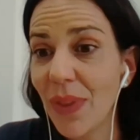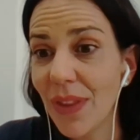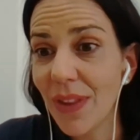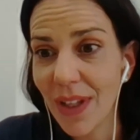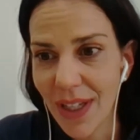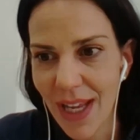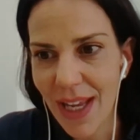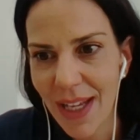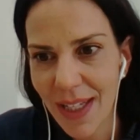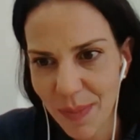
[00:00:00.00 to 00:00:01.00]
not
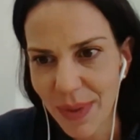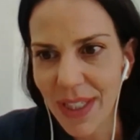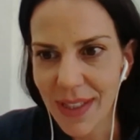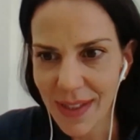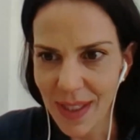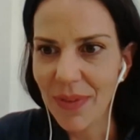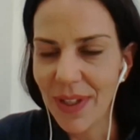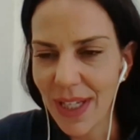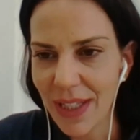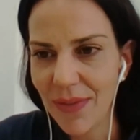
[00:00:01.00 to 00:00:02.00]
yet, but it's
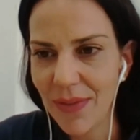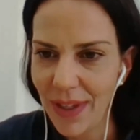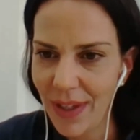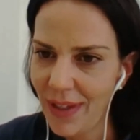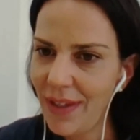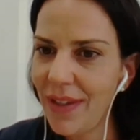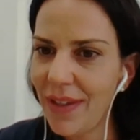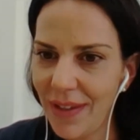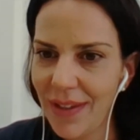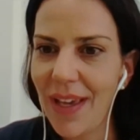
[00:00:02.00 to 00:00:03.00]
something that we
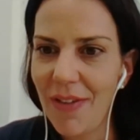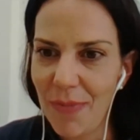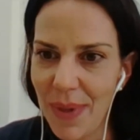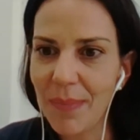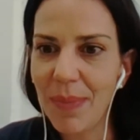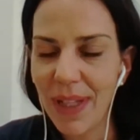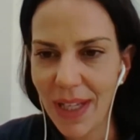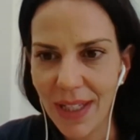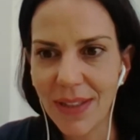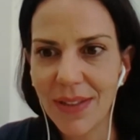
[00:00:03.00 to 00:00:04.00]
have been
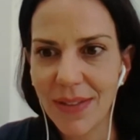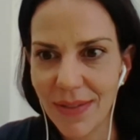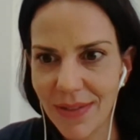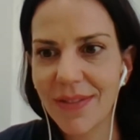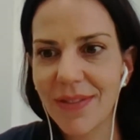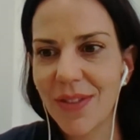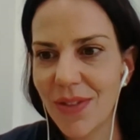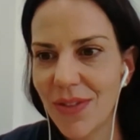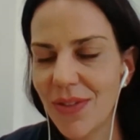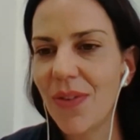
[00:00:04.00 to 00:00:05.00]
planning.
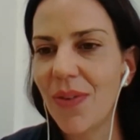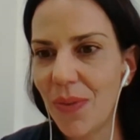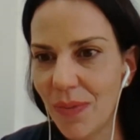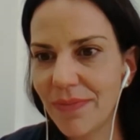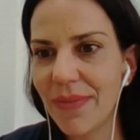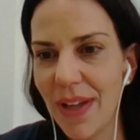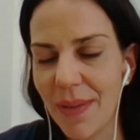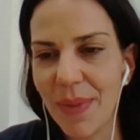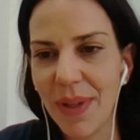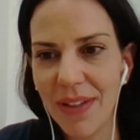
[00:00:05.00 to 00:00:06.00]
So
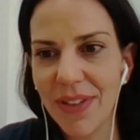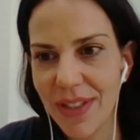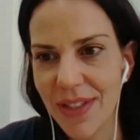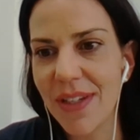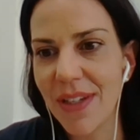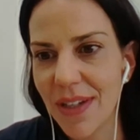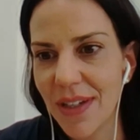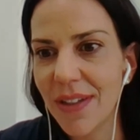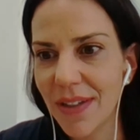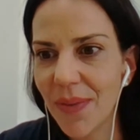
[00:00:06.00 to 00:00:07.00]
I believe this
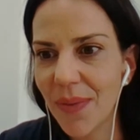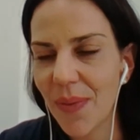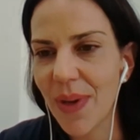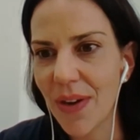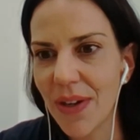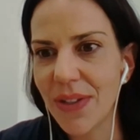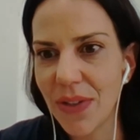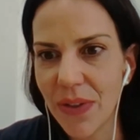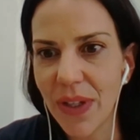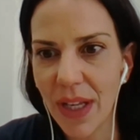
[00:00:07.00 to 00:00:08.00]
year we are going
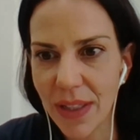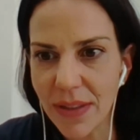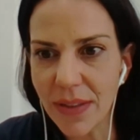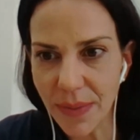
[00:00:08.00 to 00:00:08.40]
to do that.